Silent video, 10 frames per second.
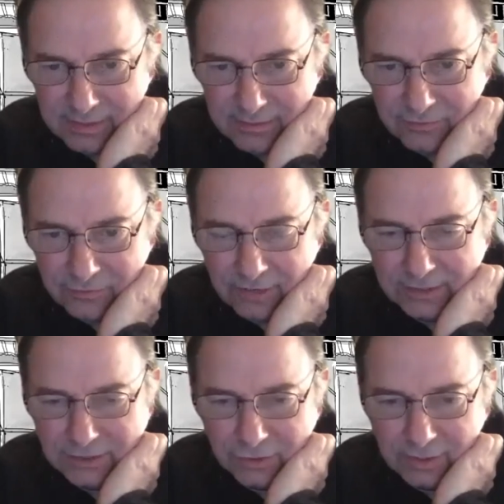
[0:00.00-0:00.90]

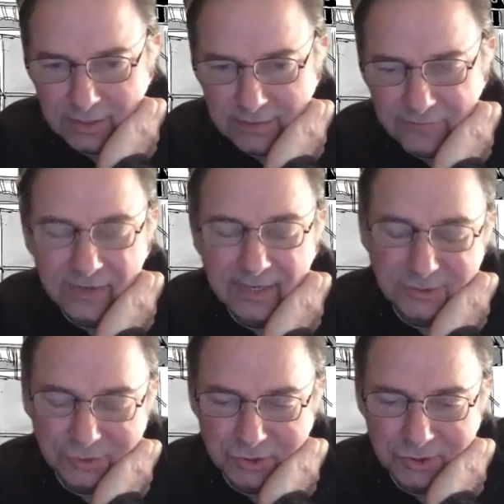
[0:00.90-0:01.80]
restaurant
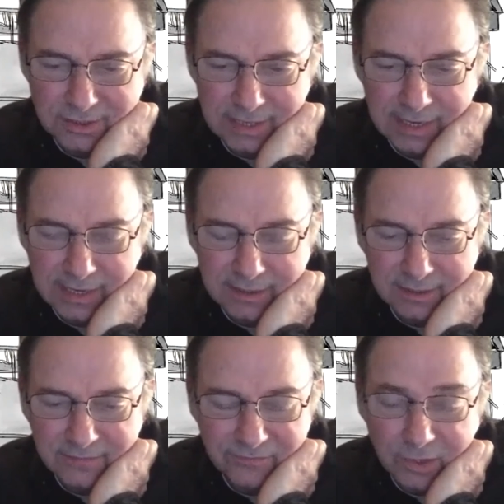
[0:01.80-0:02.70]
fixtures that I could
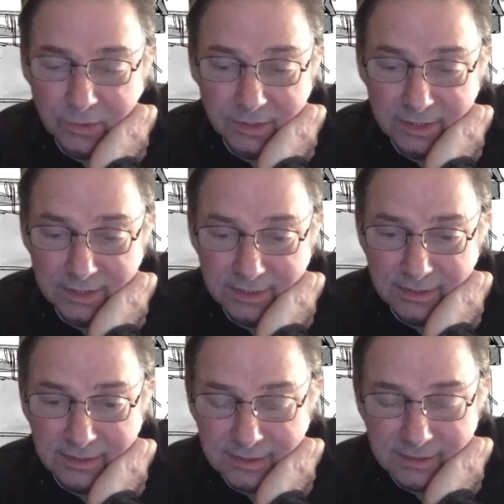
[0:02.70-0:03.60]
evoke.
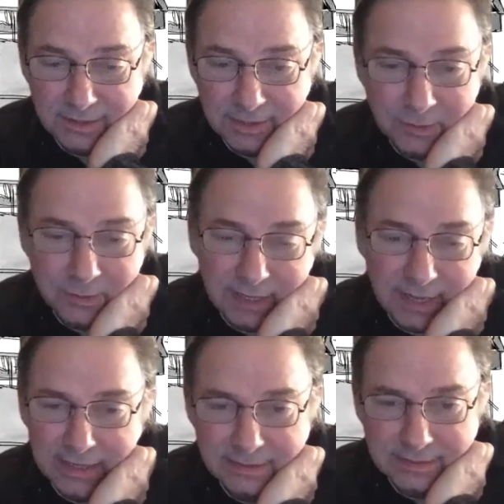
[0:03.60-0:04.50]
So yeah,
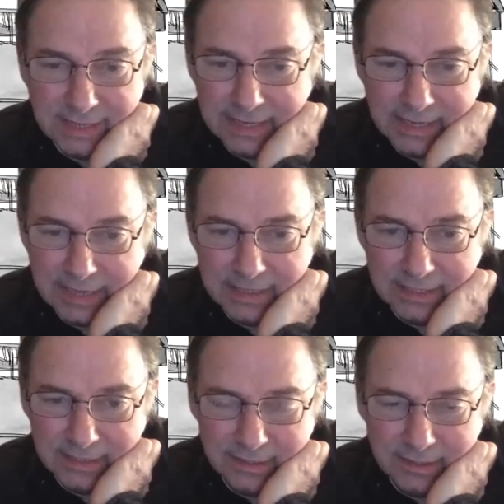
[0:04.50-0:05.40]
it's like
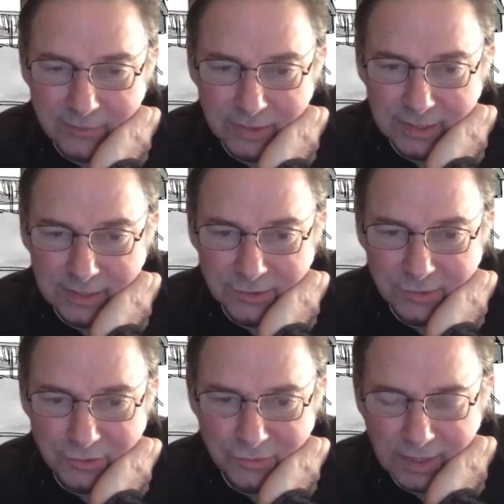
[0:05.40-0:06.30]
any
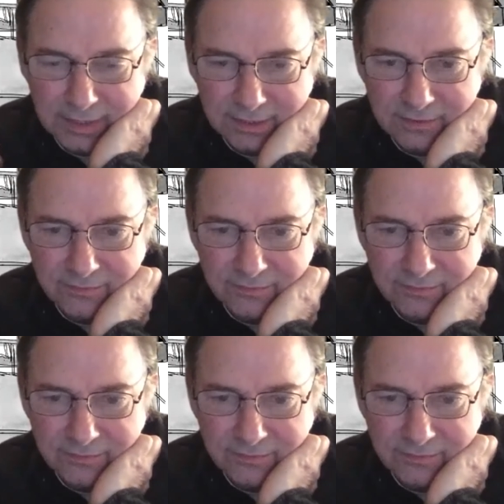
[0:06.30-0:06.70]
reconstructive